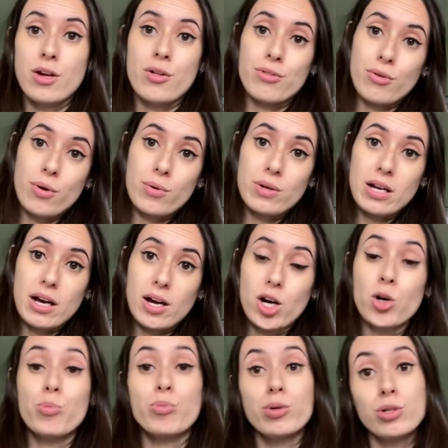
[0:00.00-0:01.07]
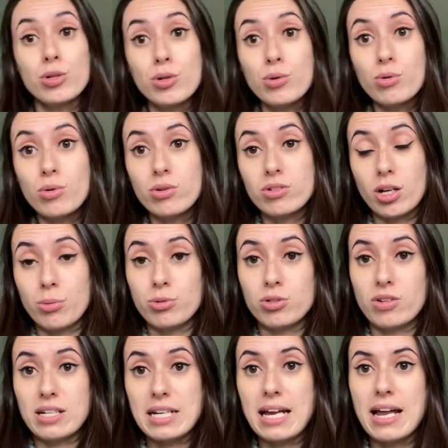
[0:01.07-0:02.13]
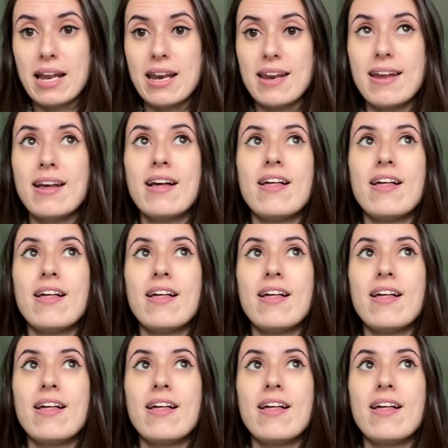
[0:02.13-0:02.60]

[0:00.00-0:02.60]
throw it out, put new substrate in,